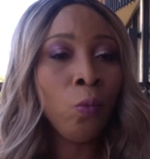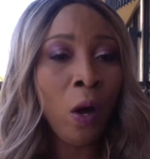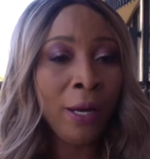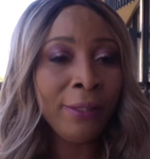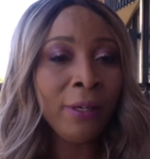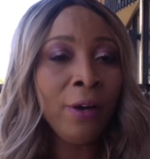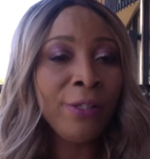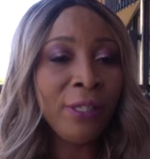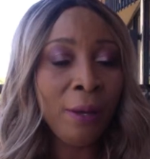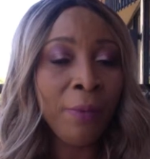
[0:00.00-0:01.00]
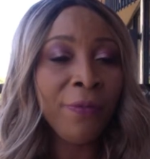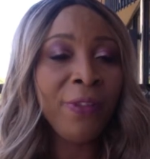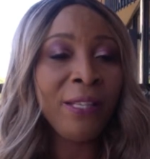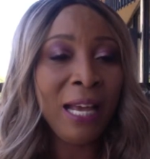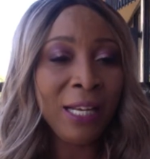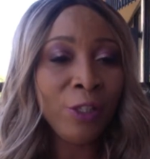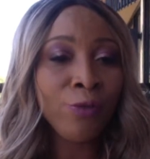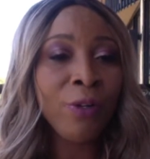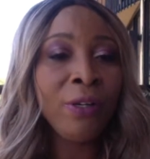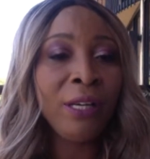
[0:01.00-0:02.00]
what are some of the
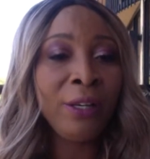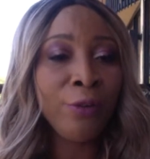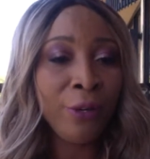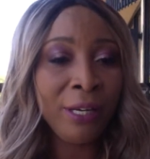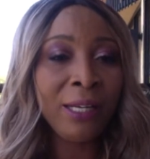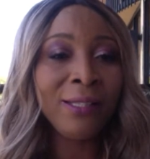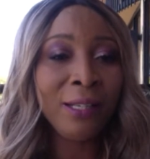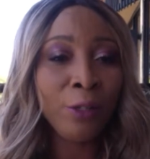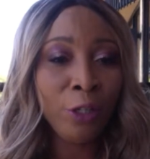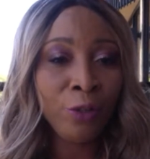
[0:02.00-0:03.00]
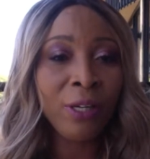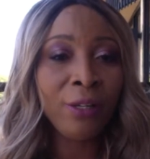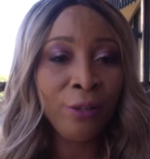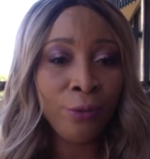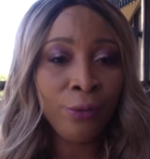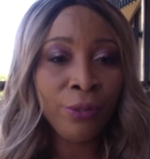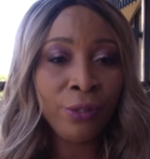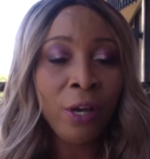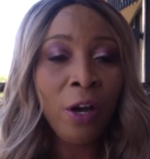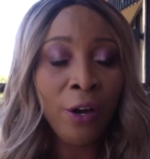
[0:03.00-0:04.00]
natural ingredients that you can
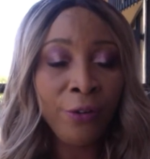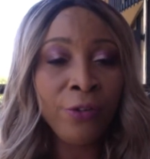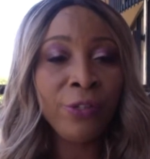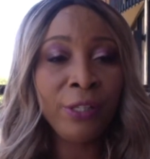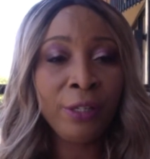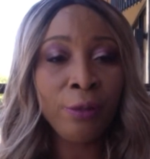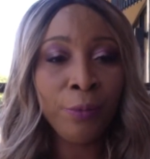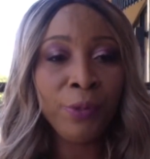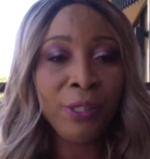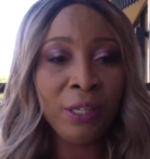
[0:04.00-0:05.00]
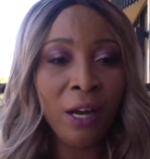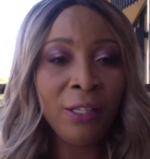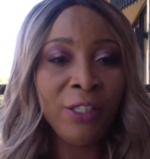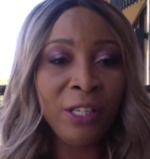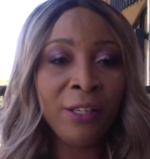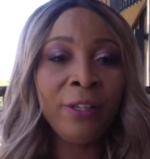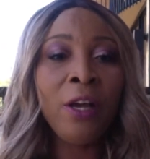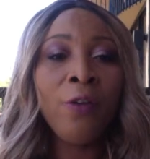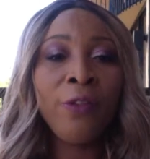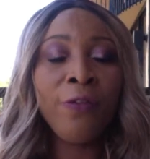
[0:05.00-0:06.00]
use on your skin to boost the collagen?
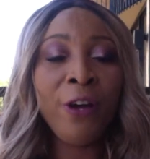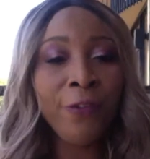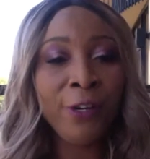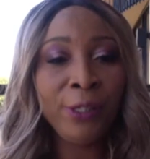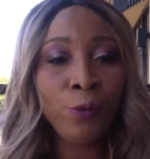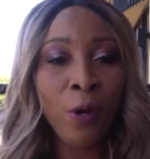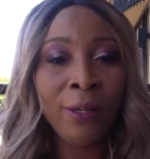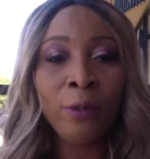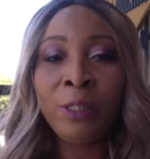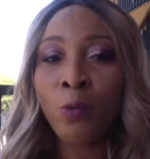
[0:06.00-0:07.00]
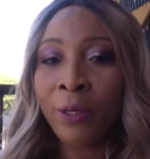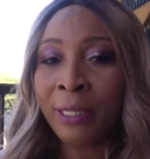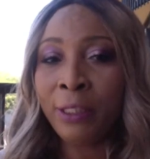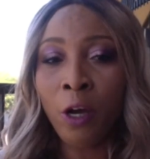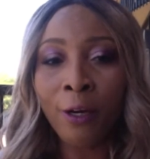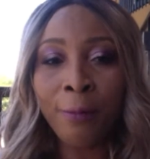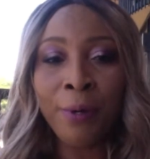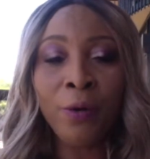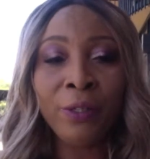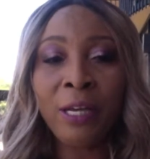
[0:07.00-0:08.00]
The very first one is one I talk
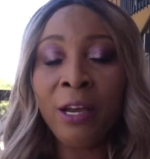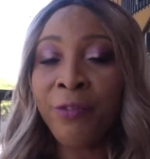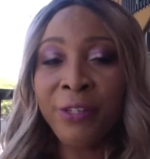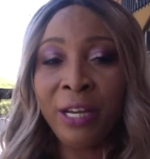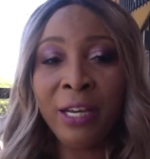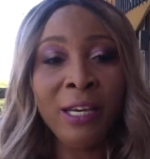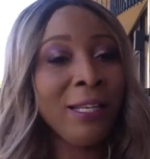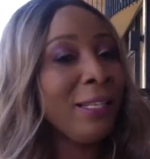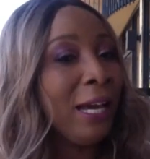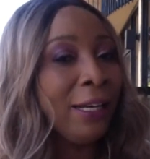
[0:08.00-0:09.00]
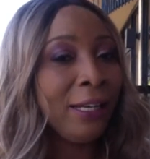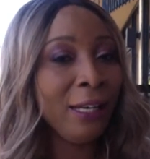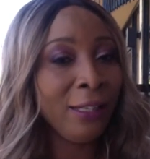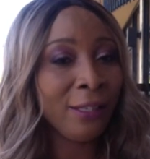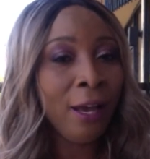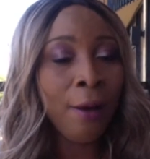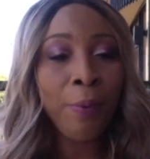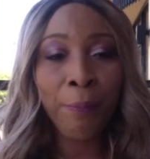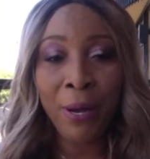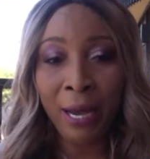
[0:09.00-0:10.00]
about every day, and that is
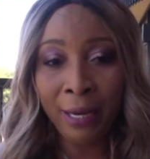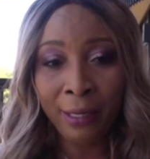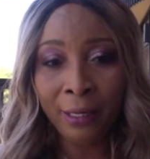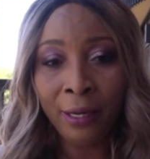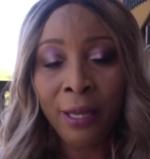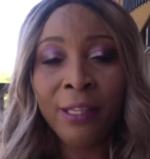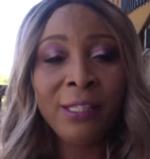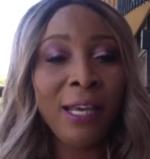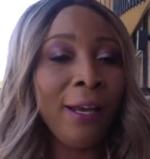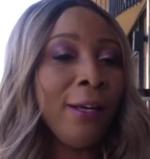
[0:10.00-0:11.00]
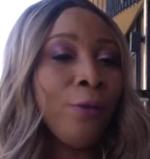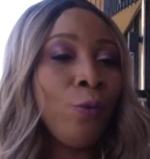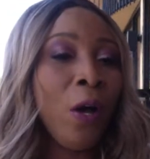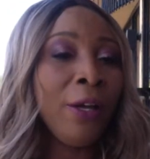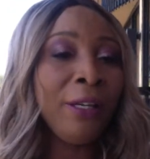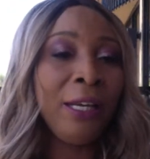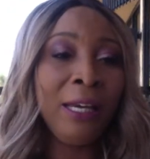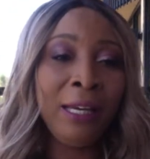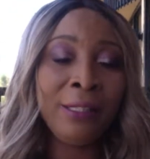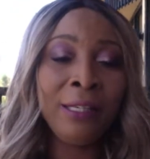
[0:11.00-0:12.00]
papaya. The second one
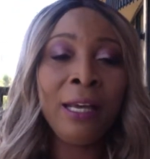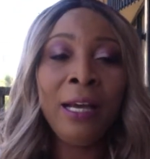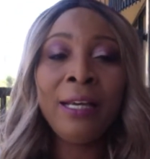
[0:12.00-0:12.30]
is